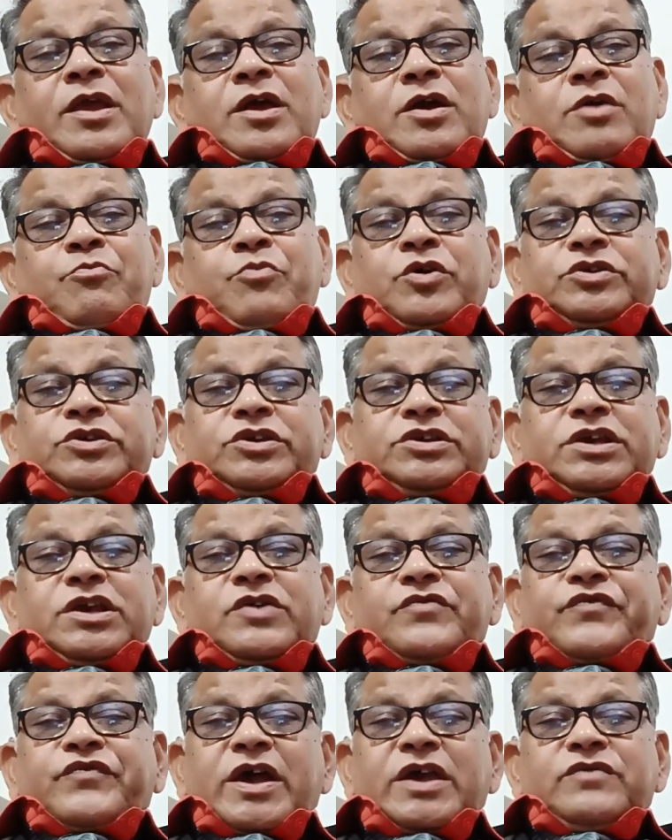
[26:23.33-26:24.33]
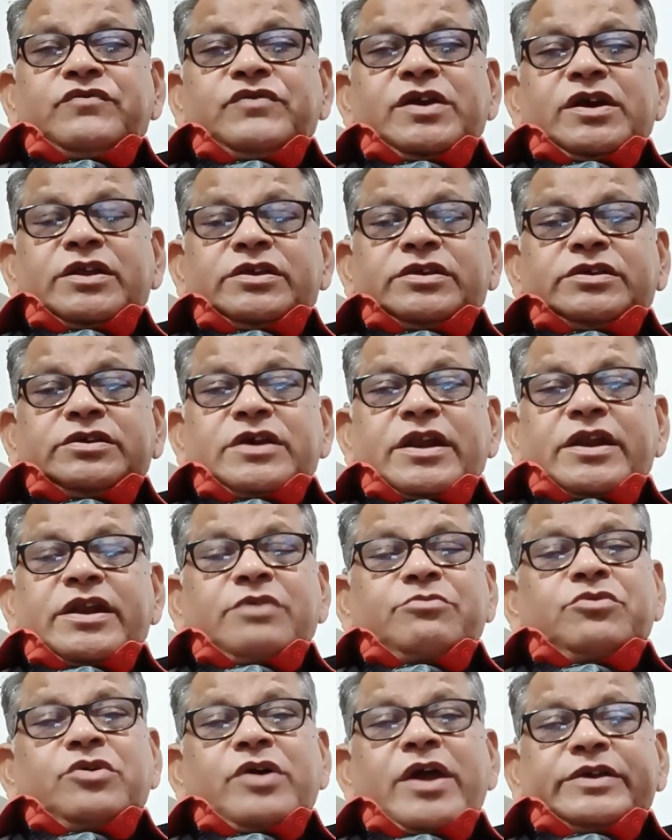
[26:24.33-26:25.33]
possessing 5 years and
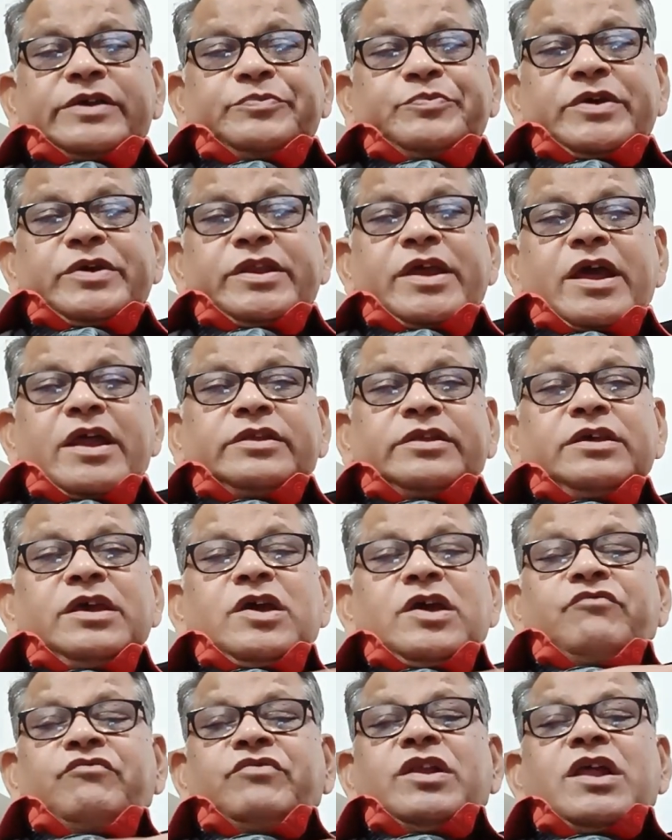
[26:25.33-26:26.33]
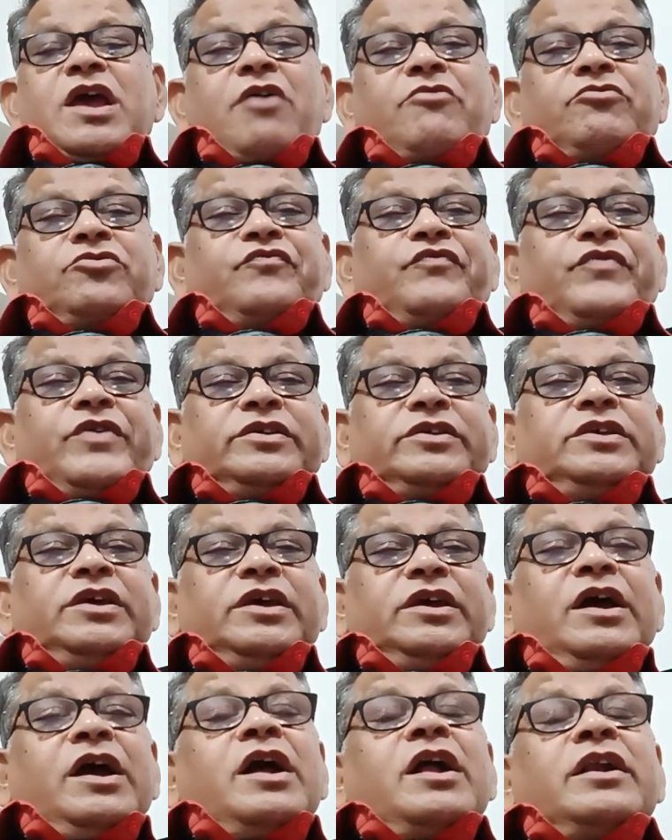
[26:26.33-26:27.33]
above experience will have to face
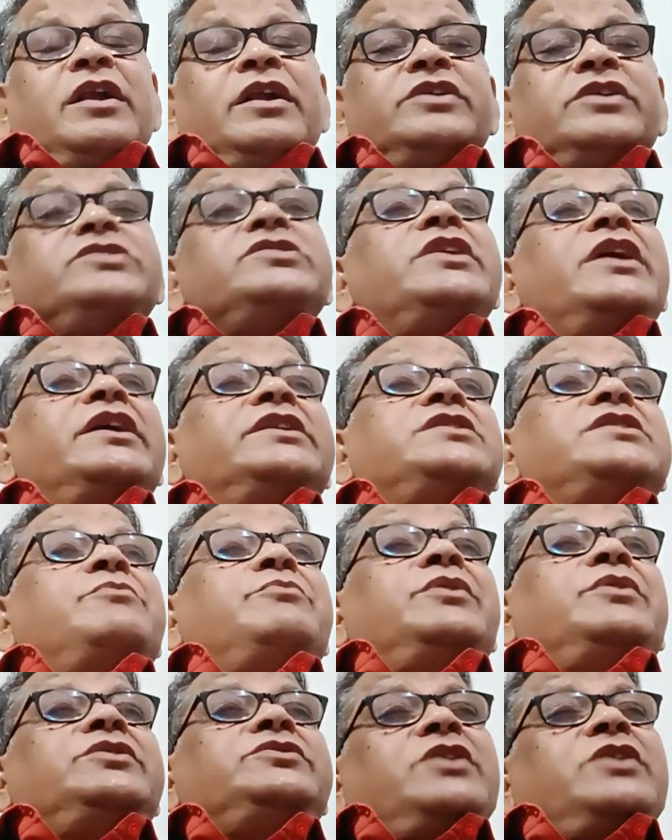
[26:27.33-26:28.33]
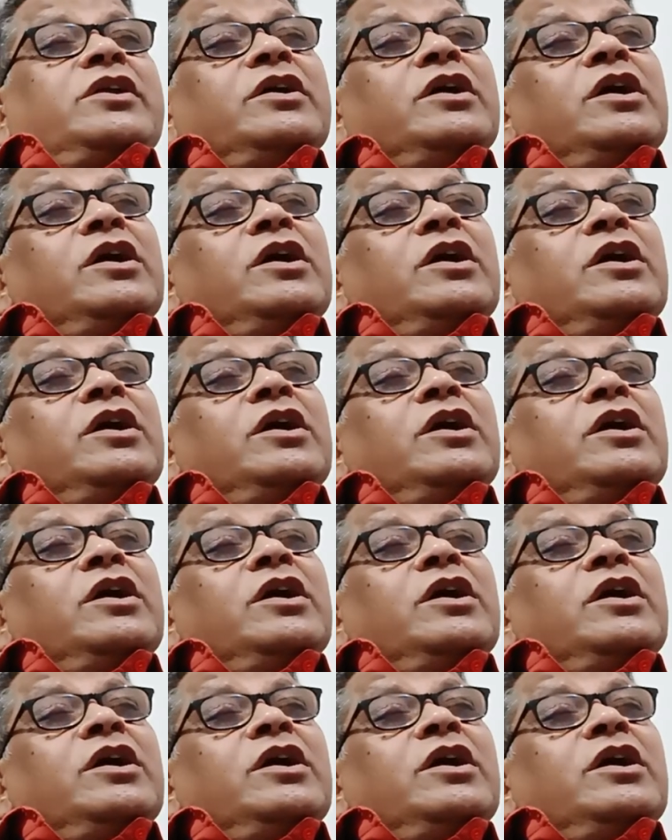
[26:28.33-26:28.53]
the district examination.